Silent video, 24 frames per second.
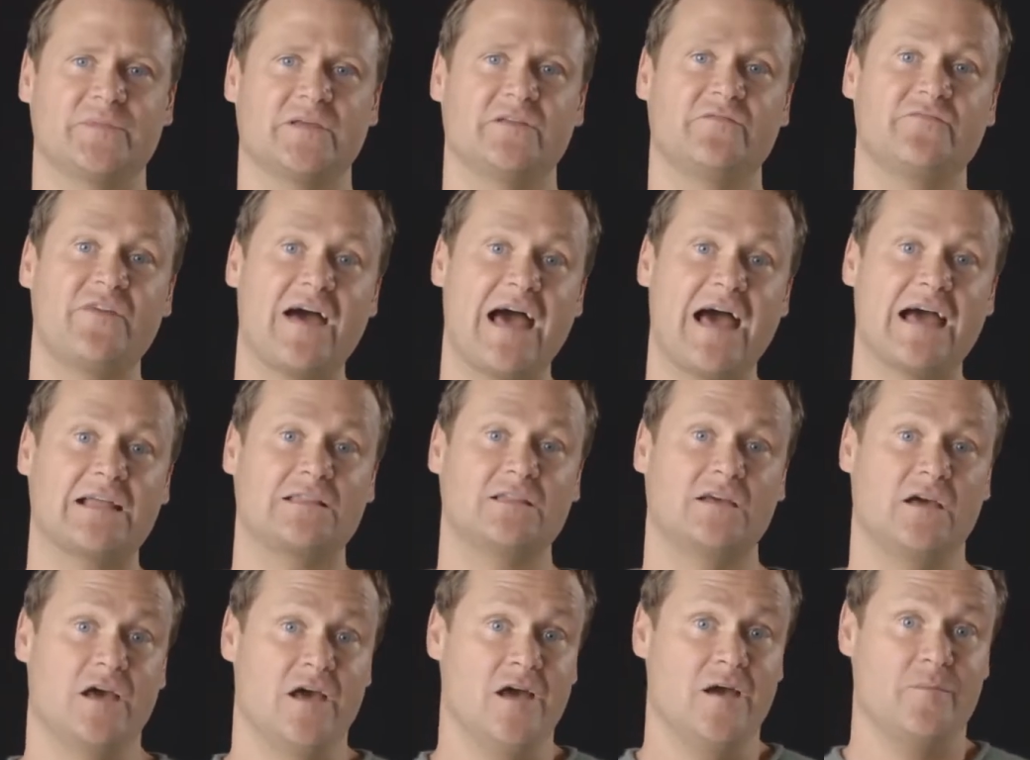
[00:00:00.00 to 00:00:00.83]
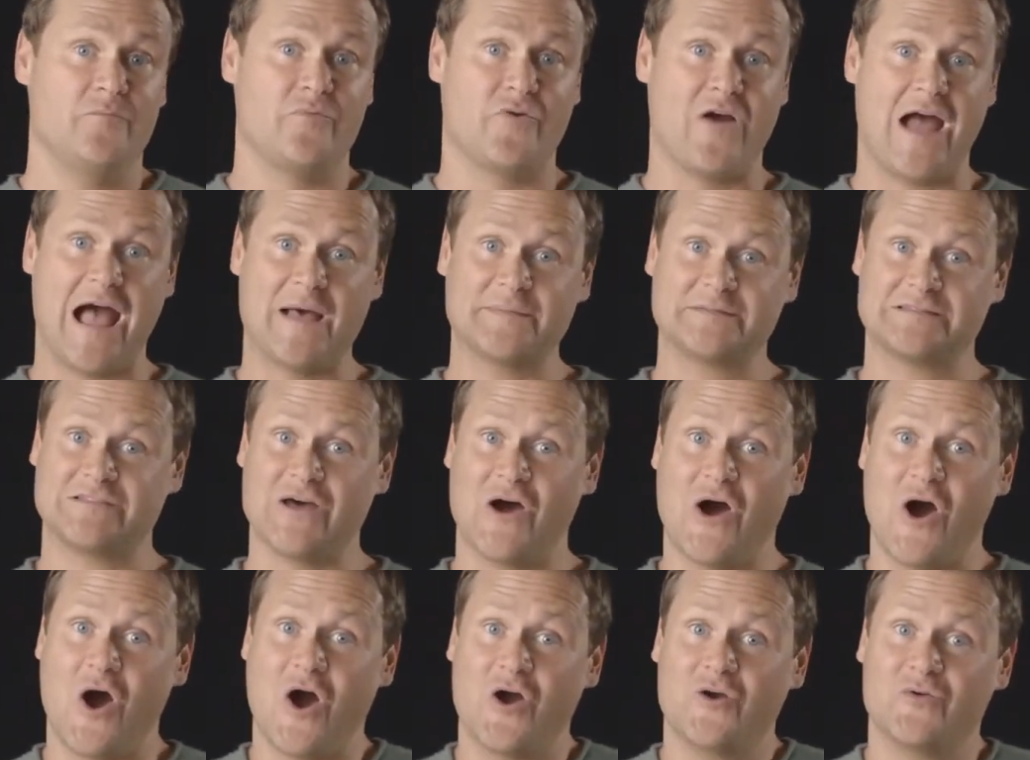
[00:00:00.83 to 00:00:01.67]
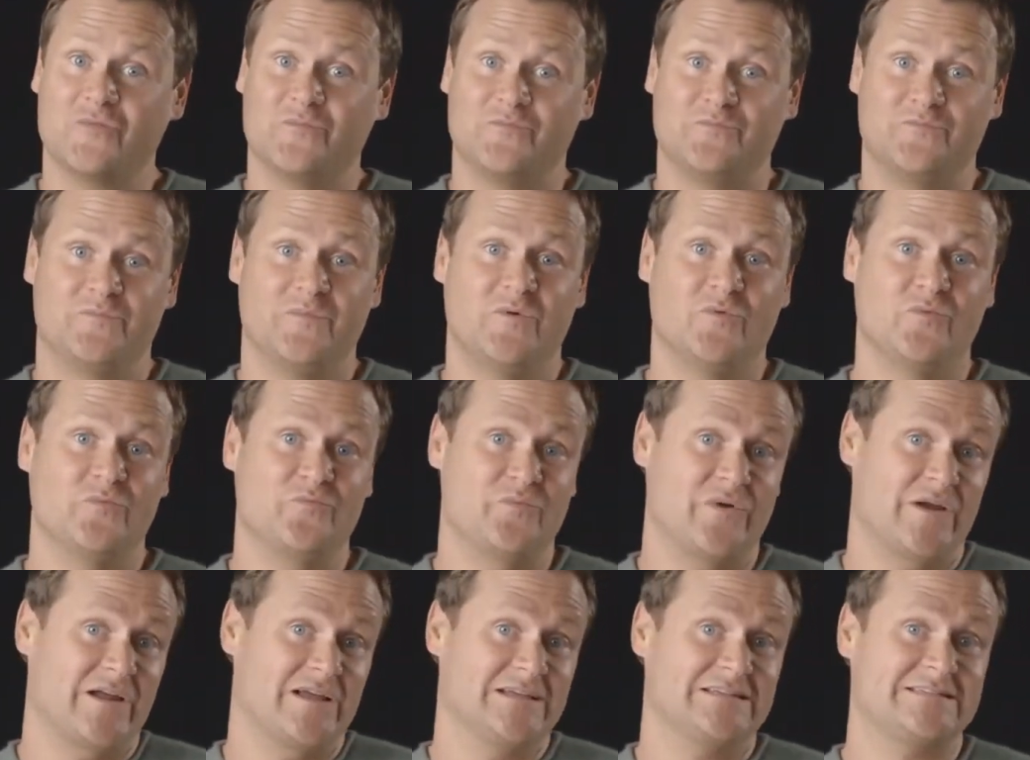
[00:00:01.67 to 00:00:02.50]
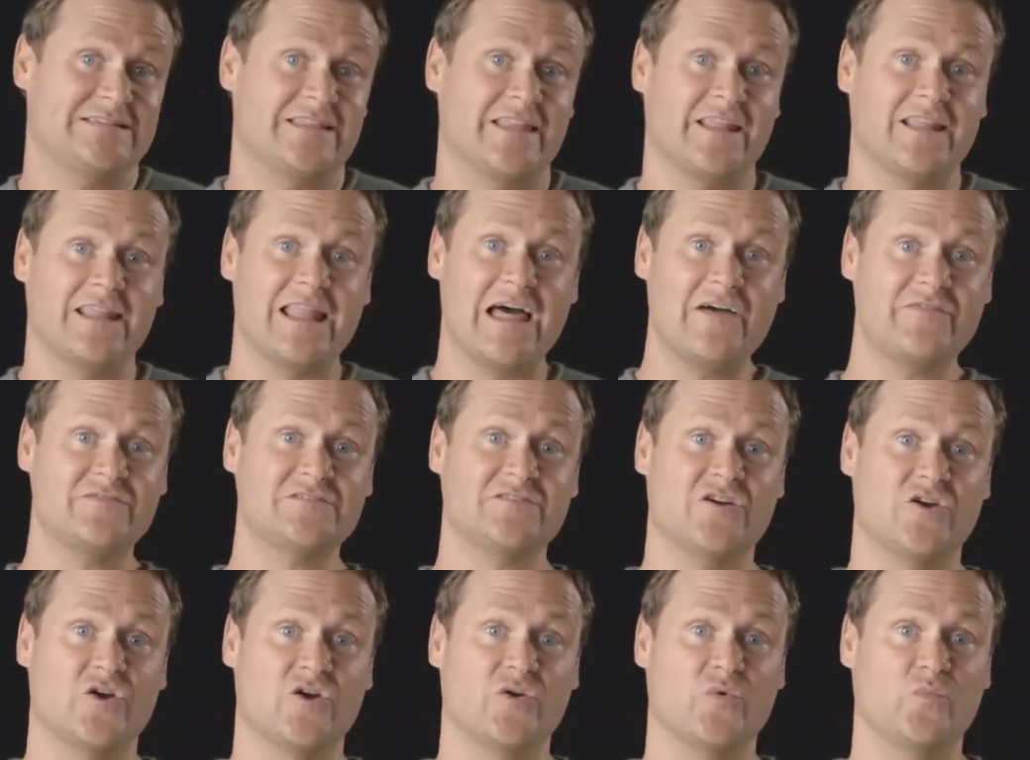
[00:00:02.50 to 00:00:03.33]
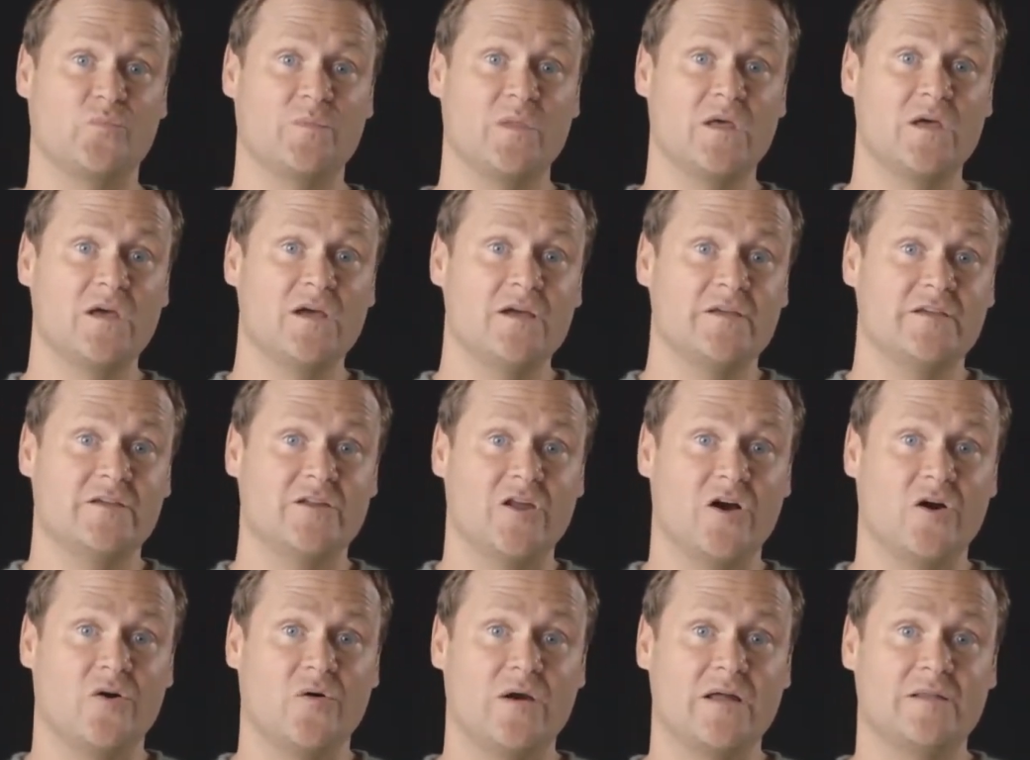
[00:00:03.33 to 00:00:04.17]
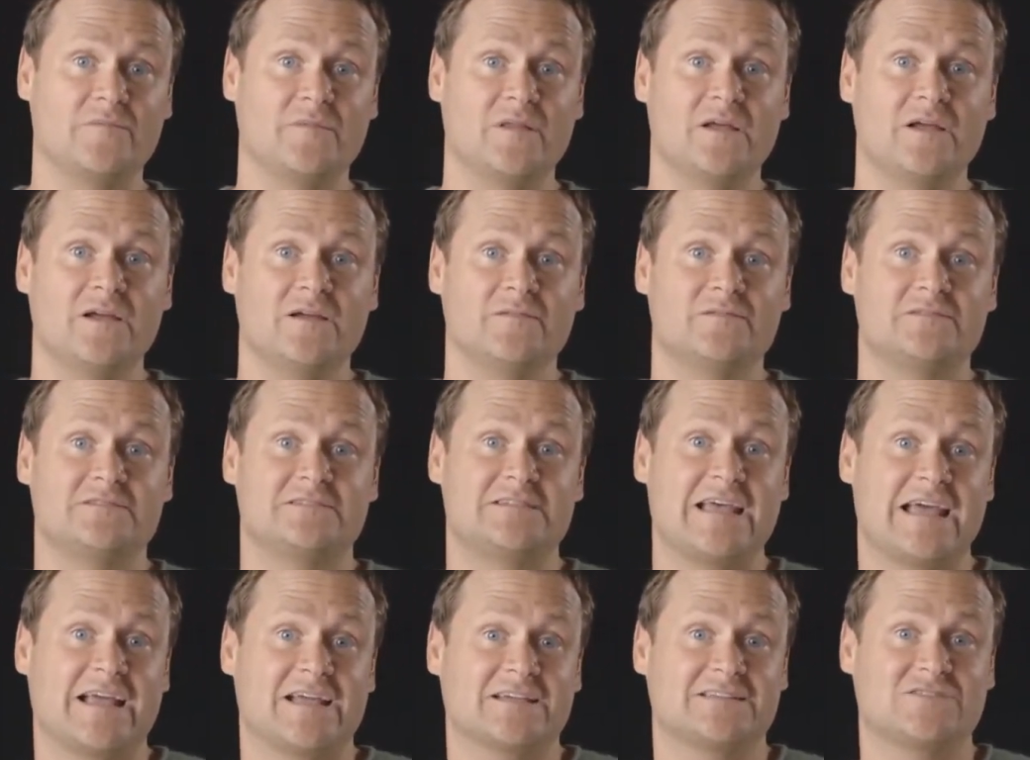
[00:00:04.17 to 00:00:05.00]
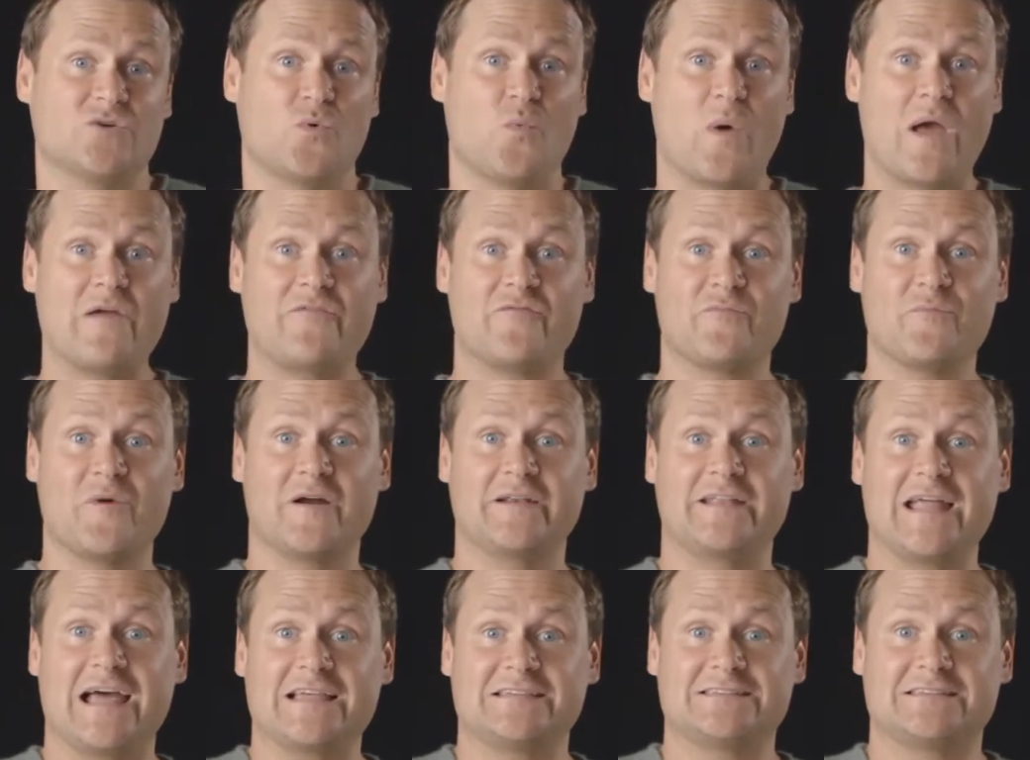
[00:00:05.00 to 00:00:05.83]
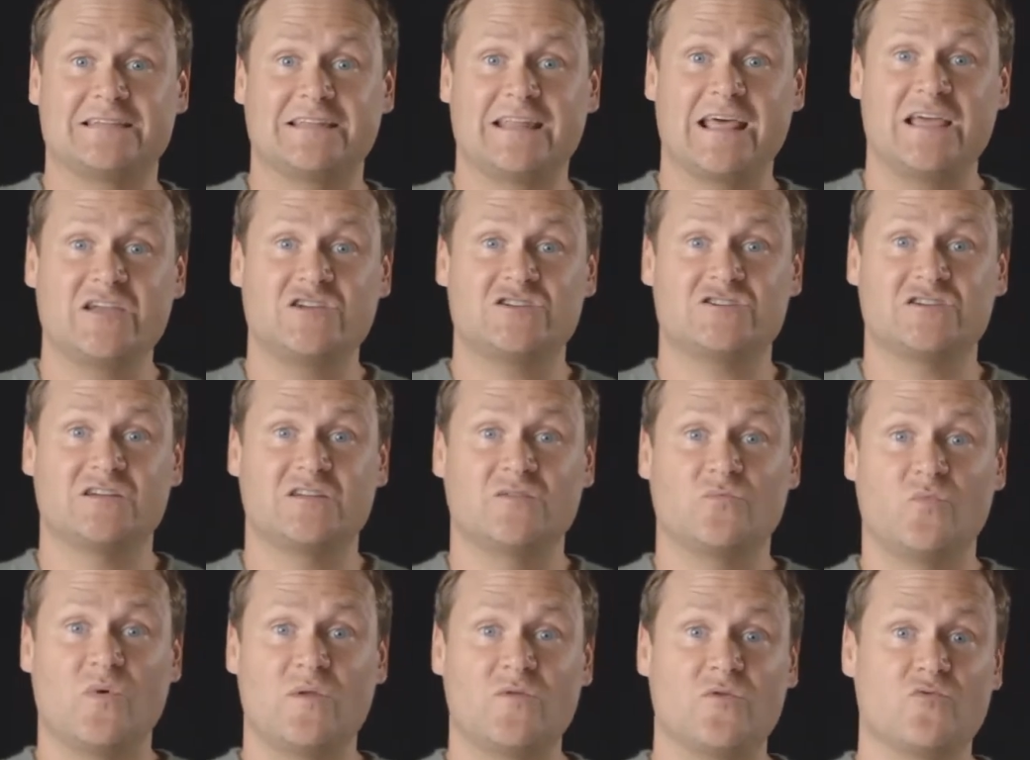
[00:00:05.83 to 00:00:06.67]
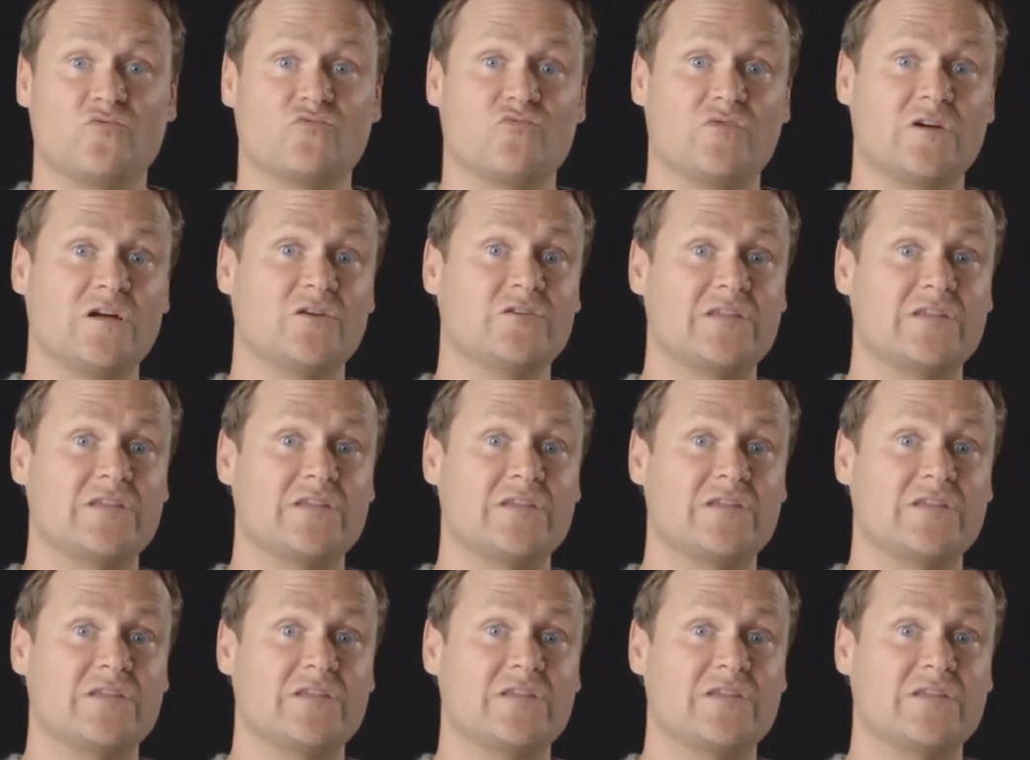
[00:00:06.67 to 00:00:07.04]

In fact, perhaps the heart will bring us to the left turn, and take us away from our destination when the real